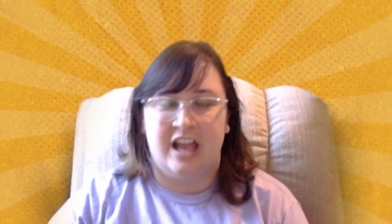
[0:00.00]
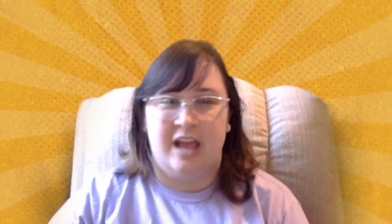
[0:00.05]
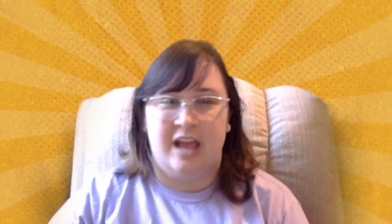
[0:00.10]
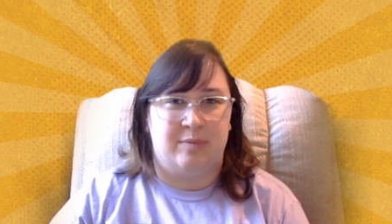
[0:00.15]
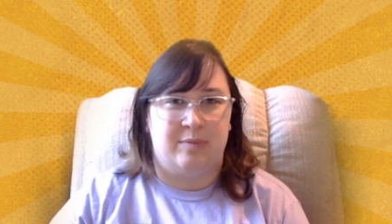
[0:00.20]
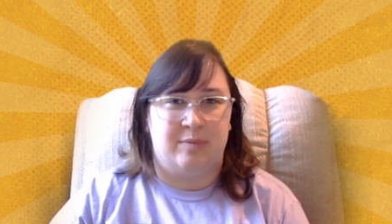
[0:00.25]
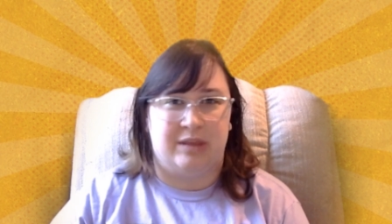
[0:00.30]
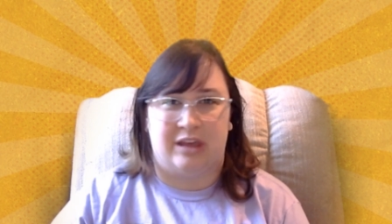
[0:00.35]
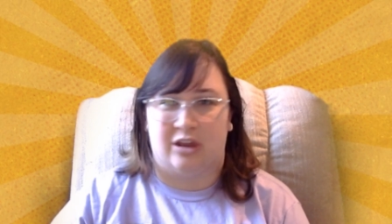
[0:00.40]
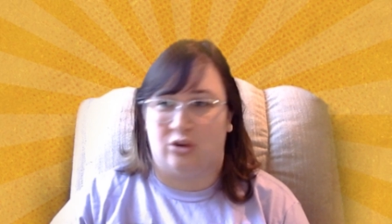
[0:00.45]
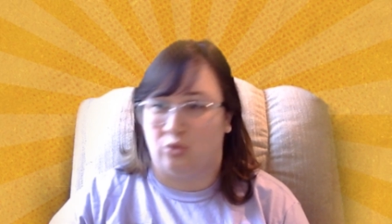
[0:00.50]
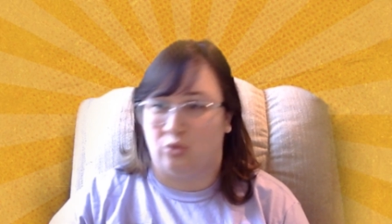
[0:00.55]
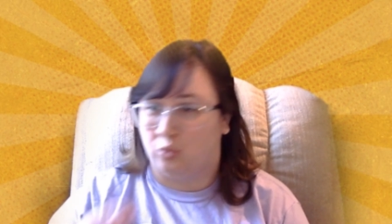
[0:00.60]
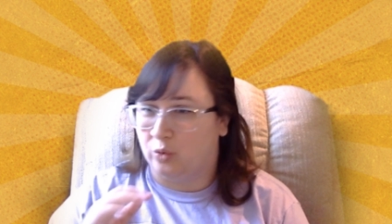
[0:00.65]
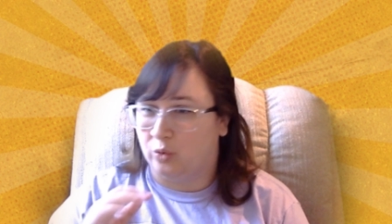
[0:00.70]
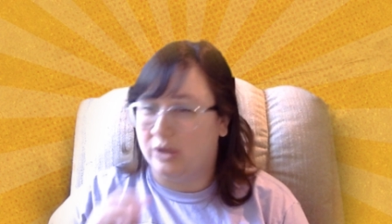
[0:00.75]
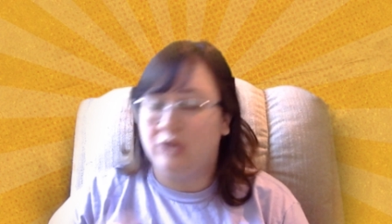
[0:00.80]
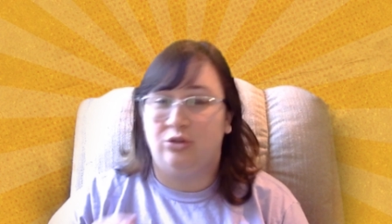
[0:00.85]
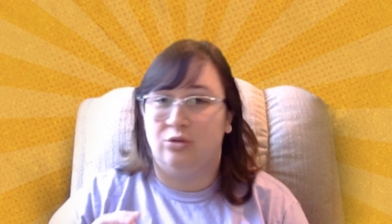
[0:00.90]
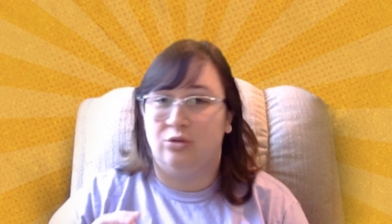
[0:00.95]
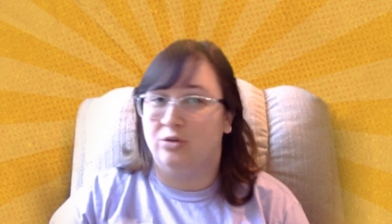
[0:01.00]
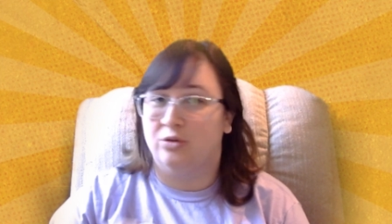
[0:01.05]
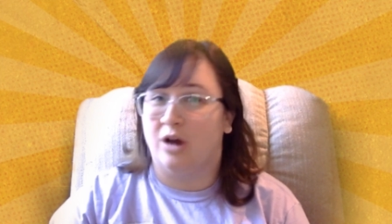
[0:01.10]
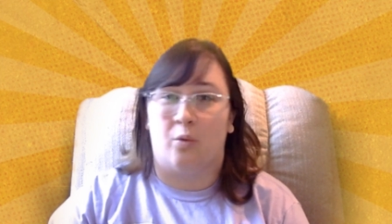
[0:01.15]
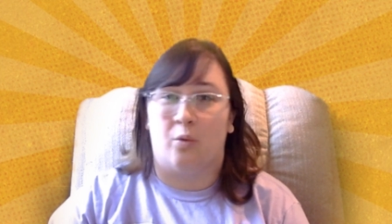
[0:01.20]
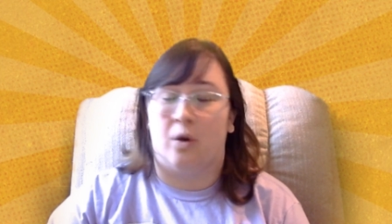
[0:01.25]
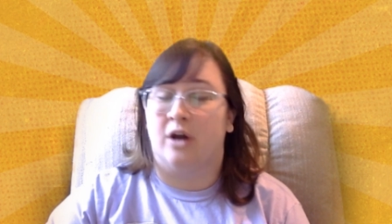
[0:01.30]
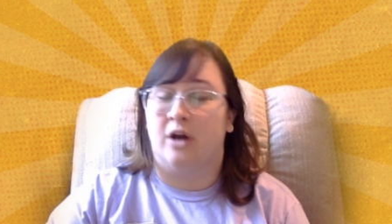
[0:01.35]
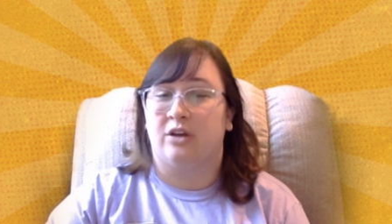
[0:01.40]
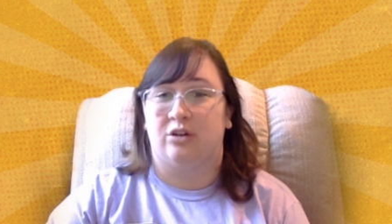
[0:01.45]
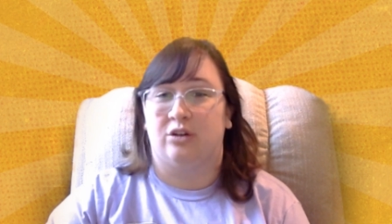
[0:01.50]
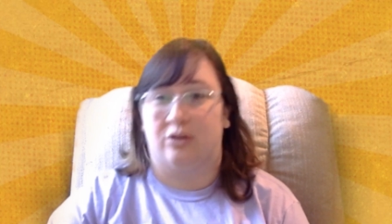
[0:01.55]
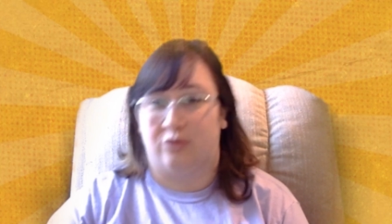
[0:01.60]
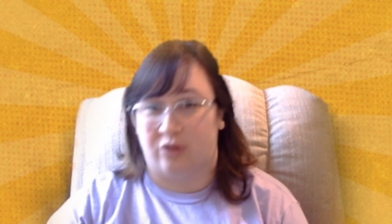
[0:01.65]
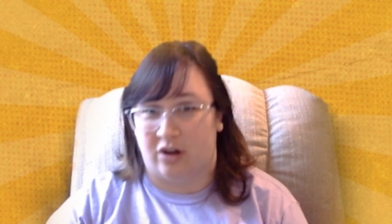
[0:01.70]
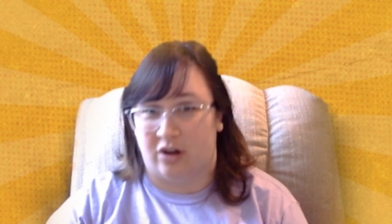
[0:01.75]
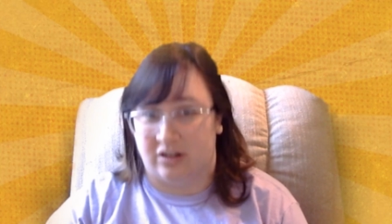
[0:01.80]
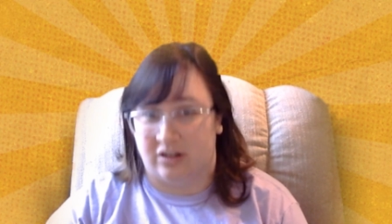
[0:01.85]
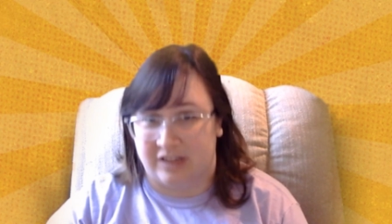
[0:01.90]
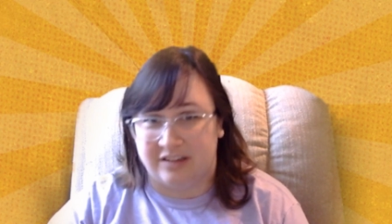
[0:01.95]
because we do not want you to
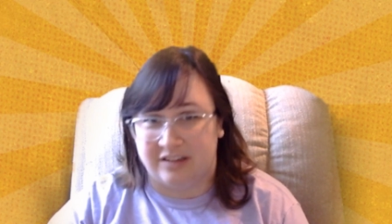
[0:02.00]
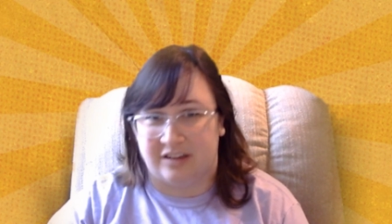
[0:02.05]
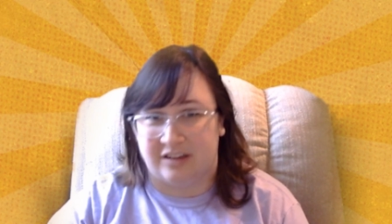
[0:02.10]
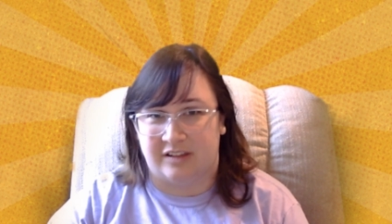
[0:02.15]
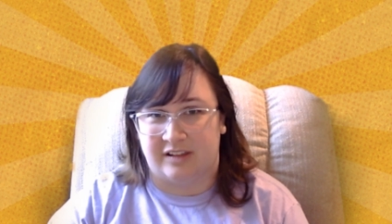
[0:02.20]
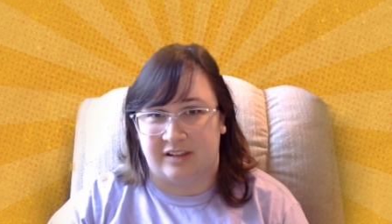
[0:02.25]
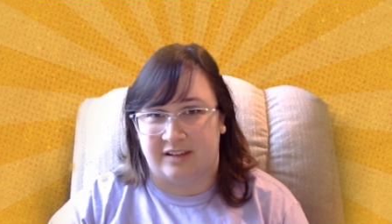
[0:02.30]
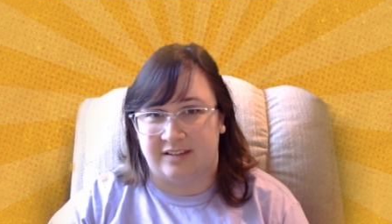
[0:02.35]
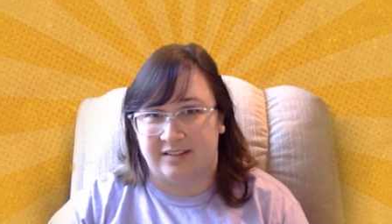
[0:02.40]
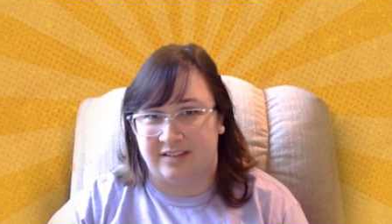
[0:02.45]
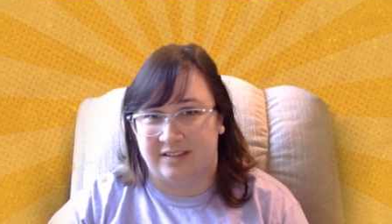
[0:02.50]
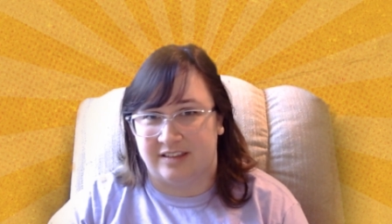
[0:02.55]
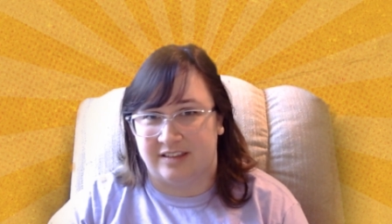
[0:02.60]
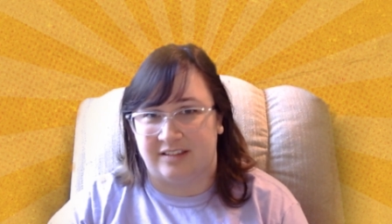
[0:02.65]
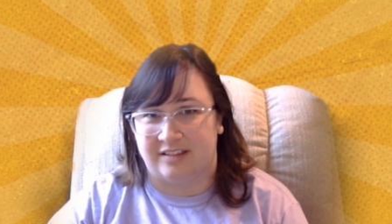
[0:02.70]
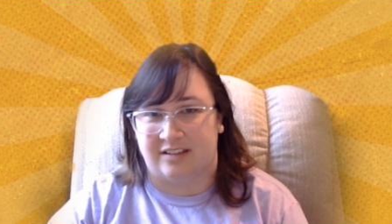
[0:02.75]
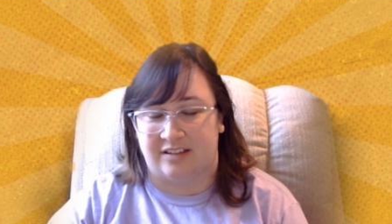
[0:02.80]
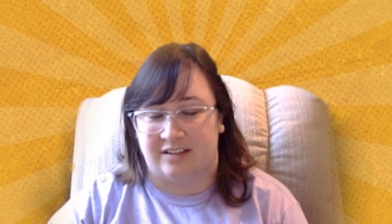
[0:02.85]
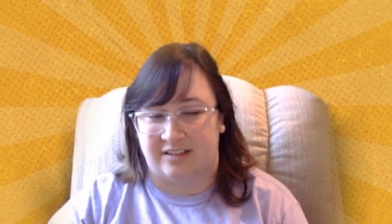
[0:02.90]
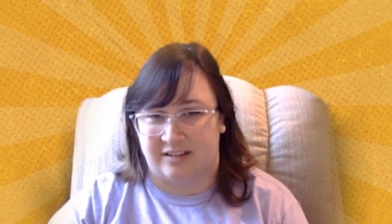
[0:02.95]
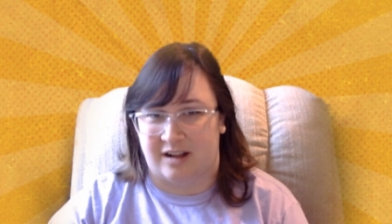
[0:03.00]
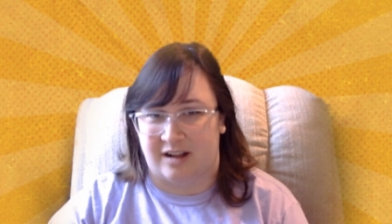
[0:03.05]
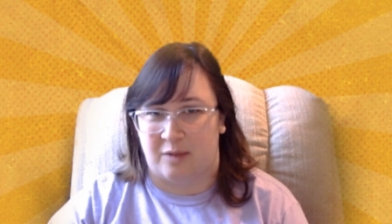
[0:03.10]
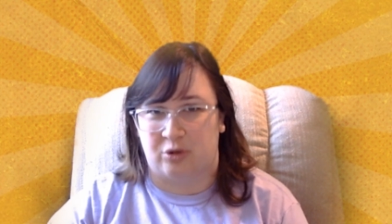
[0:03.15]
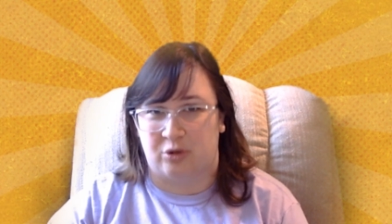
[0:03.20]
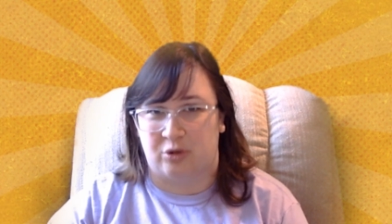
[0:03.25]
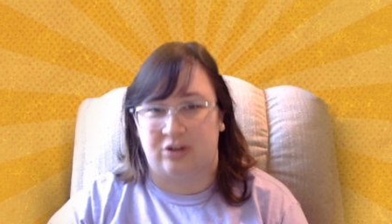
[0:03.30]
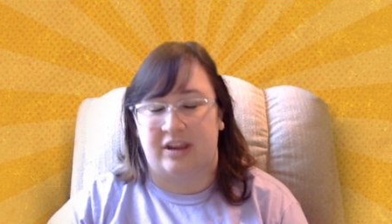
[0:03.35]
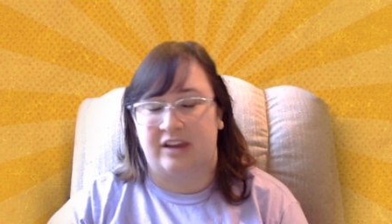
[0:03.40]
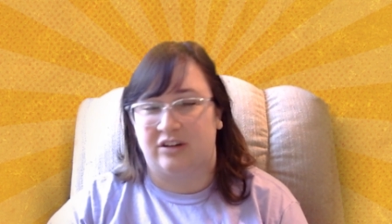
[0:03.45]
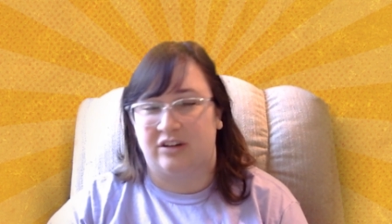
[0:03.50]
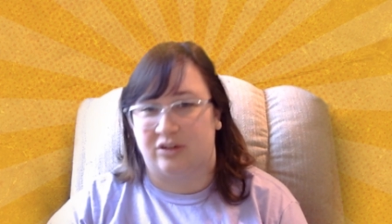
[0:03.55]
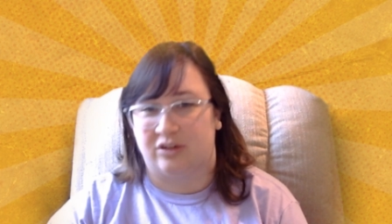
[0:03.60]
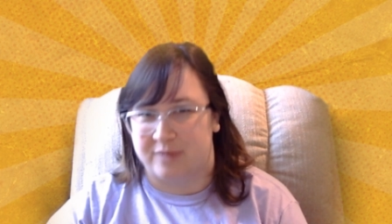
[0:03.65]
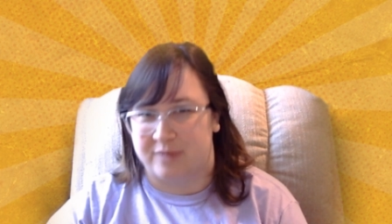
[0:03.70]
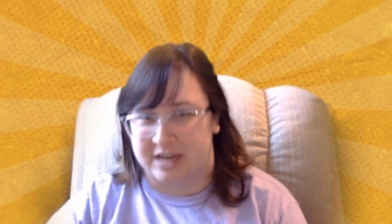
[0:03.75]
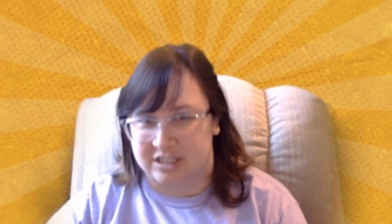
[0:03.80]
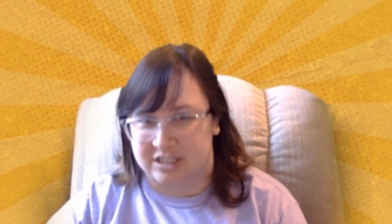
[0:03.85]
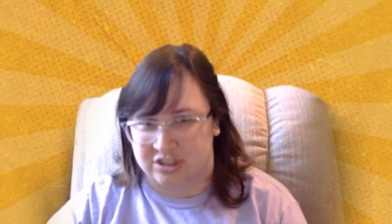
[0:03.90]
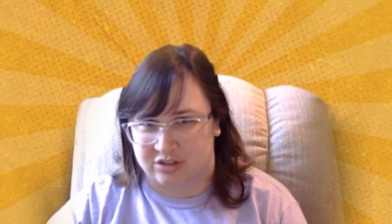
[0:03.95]
fall into this. This is a protective
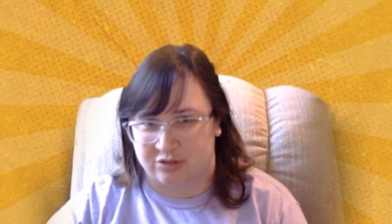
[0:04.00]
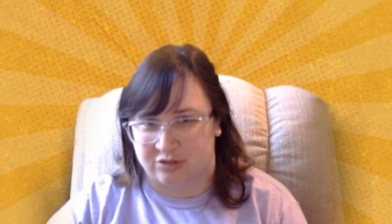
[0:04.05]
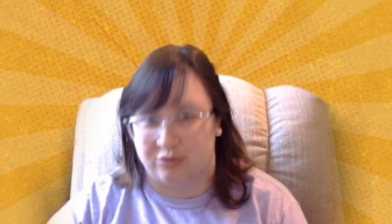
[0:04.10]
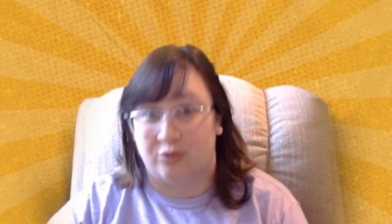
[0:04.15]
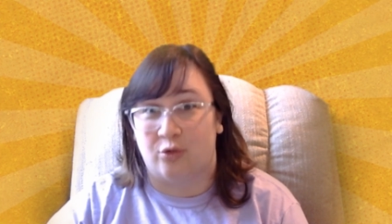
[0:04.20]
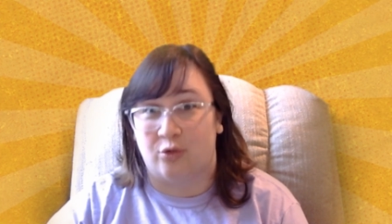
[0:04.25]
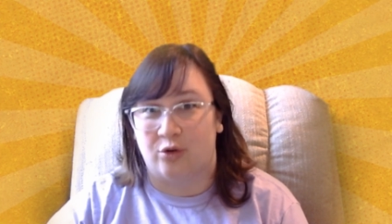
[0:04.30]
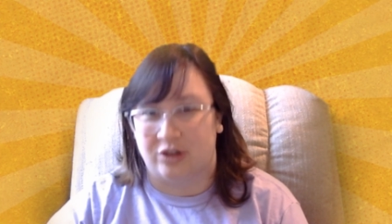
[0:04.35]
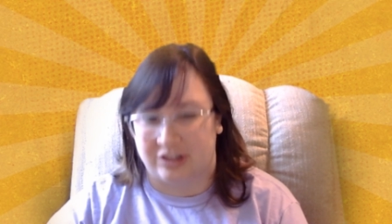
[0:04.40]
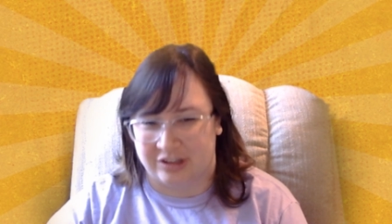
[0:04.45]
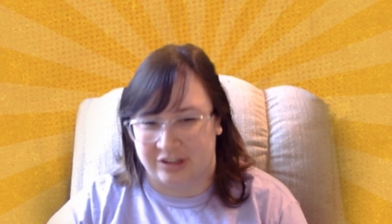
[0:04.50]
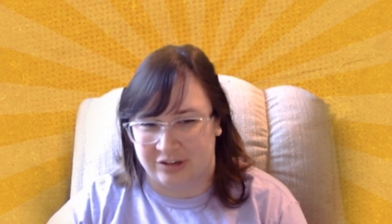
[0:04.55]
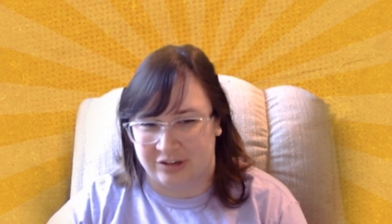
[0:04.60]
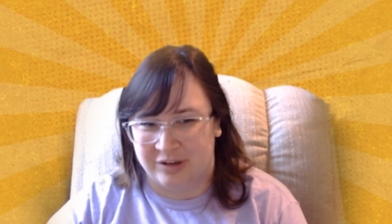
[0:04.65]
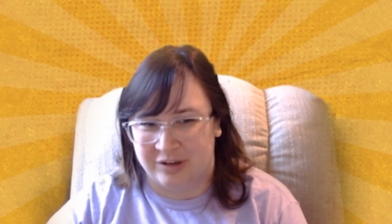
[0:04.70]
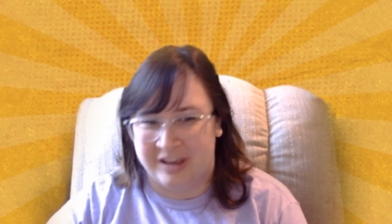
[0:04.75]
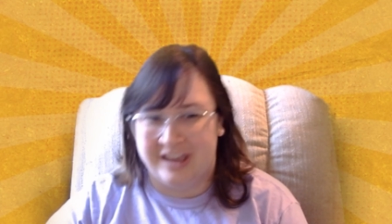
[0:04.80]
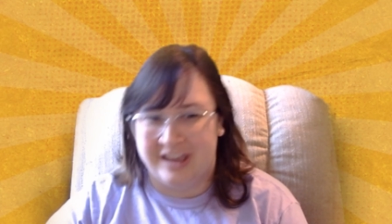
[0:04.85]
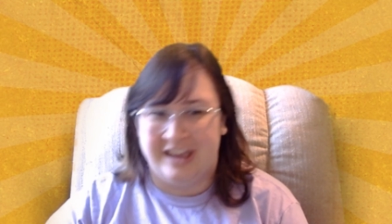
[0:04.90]
measure for you.